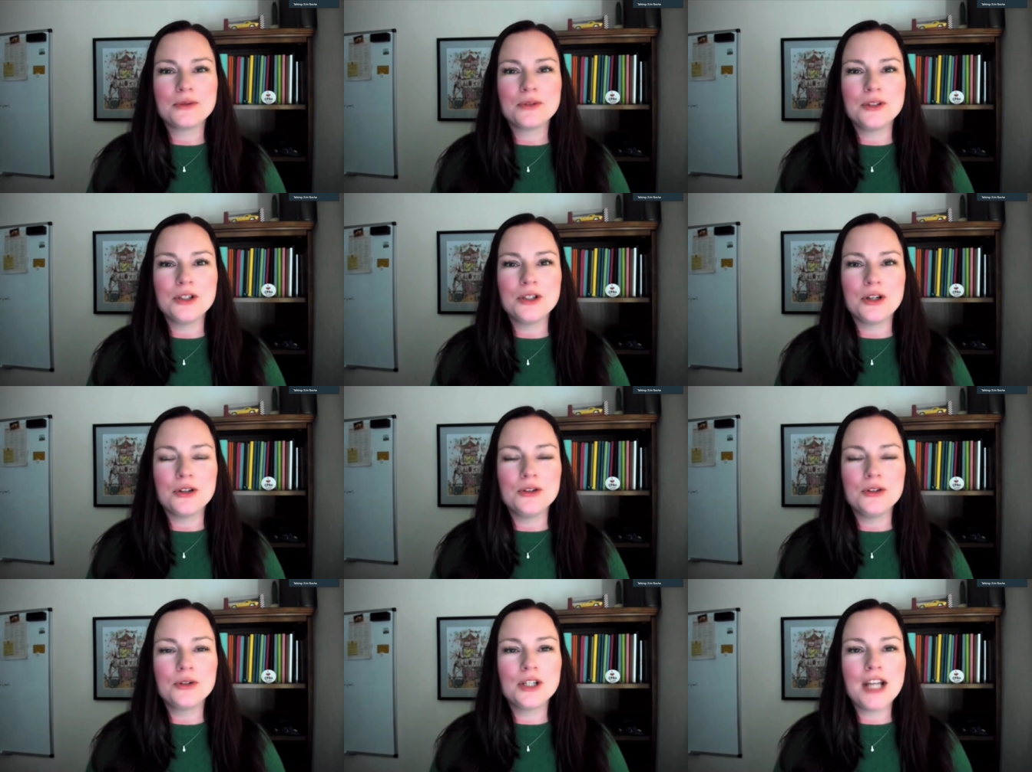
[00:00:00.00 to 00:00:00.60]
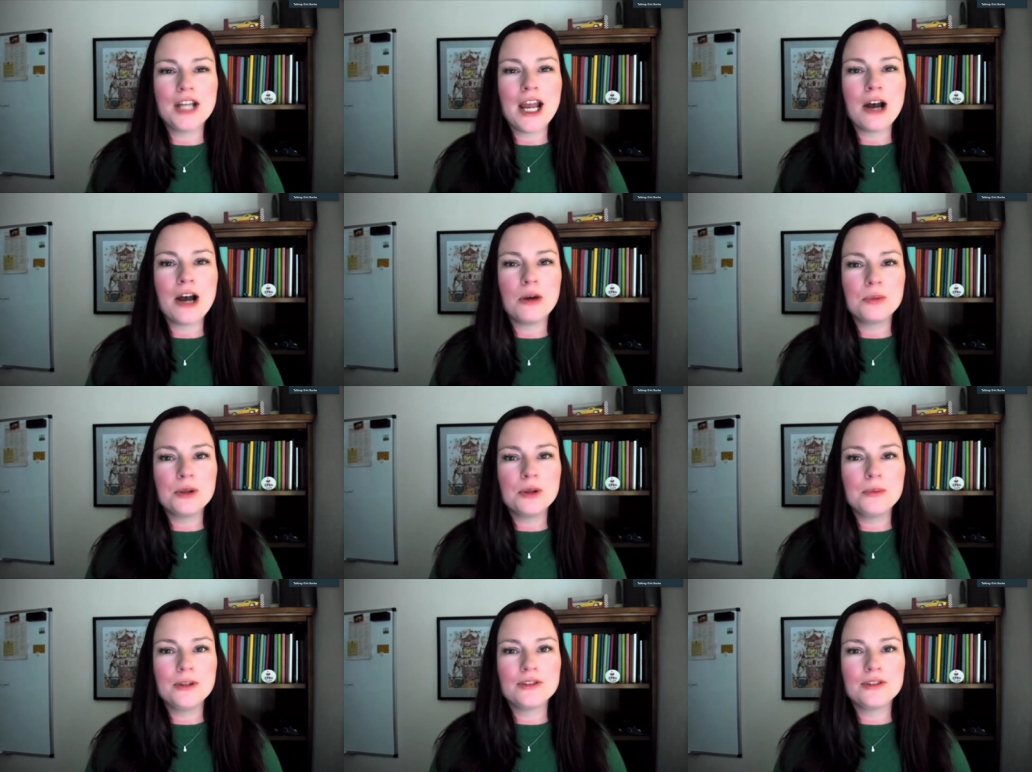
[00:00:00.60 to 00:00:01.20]
you can help
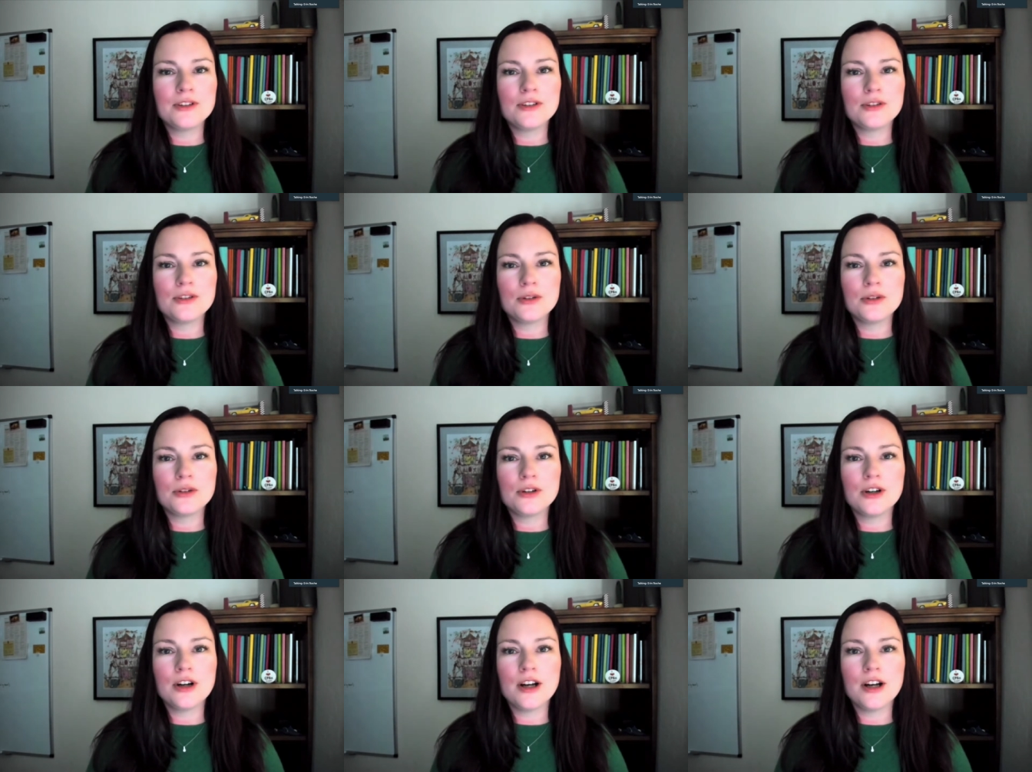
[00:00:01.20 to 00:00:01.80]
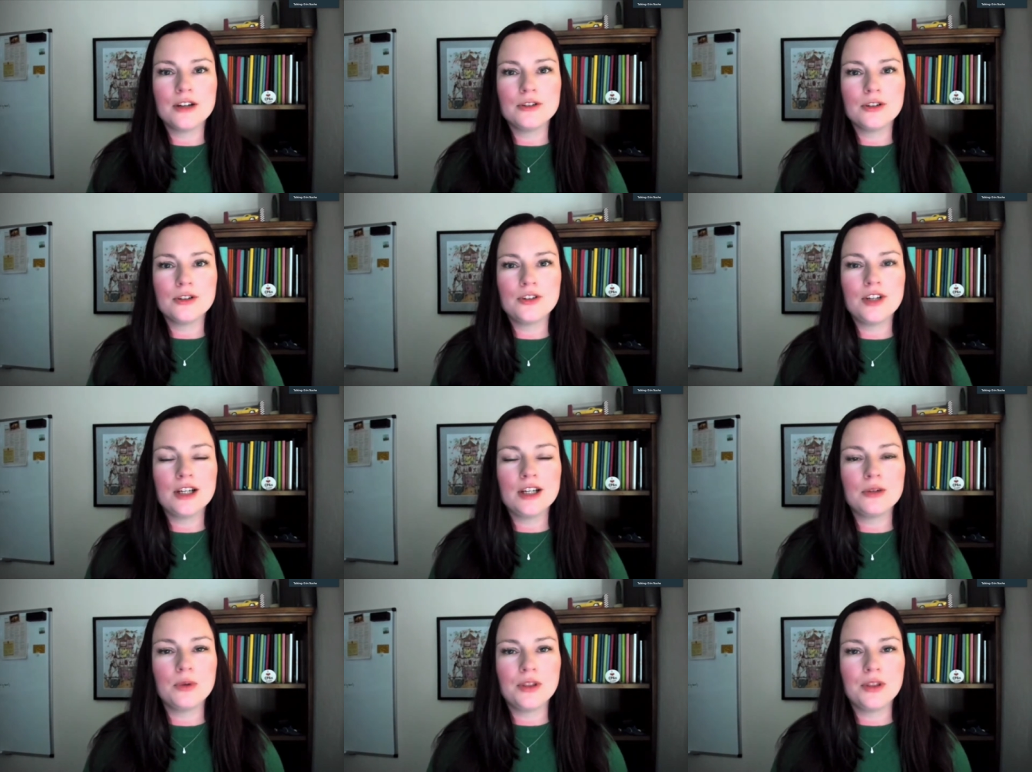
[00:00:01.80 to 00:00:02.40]
the business owner
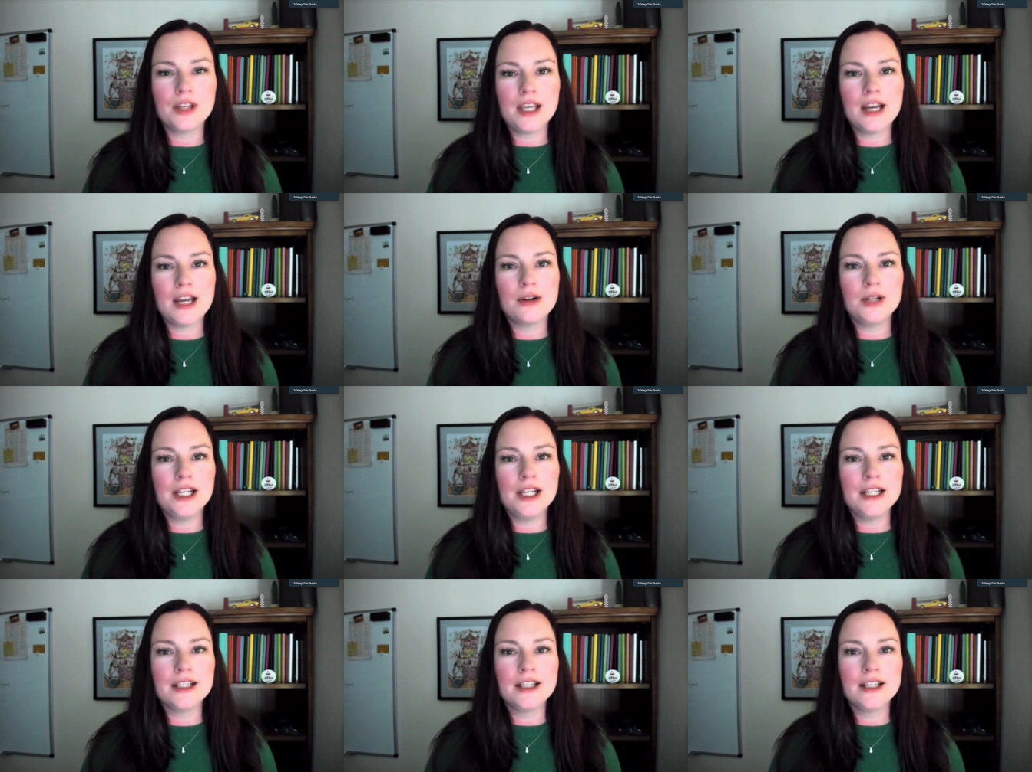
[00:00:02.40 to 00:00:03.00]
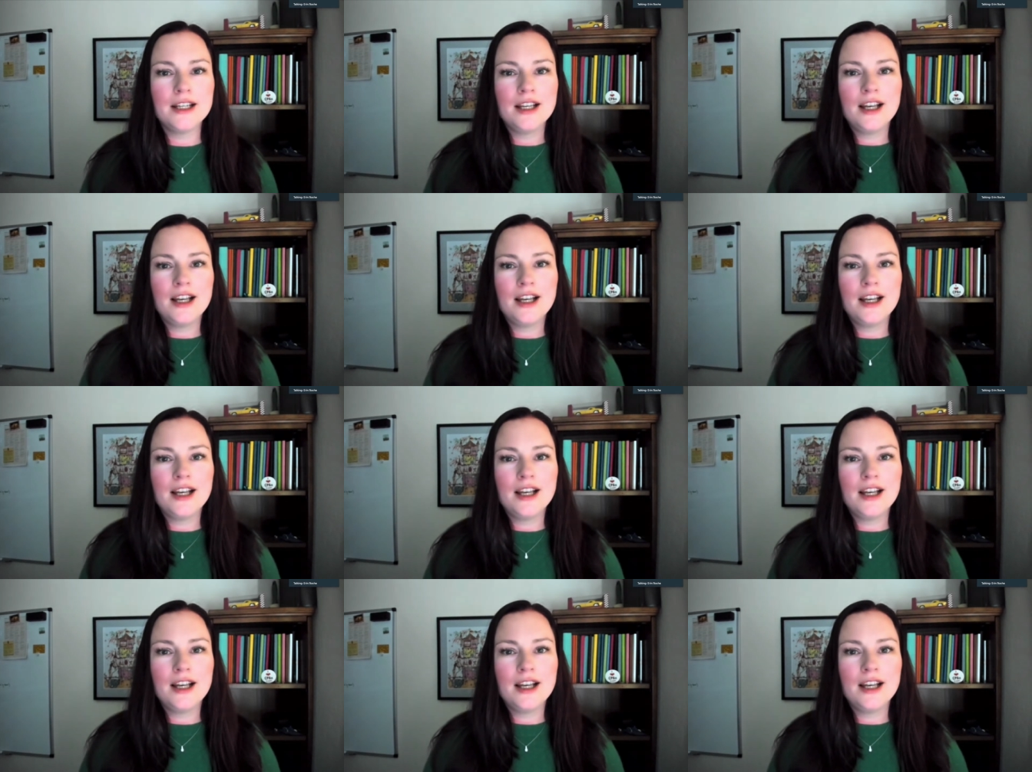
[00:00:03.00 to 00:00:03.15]
understand with accounting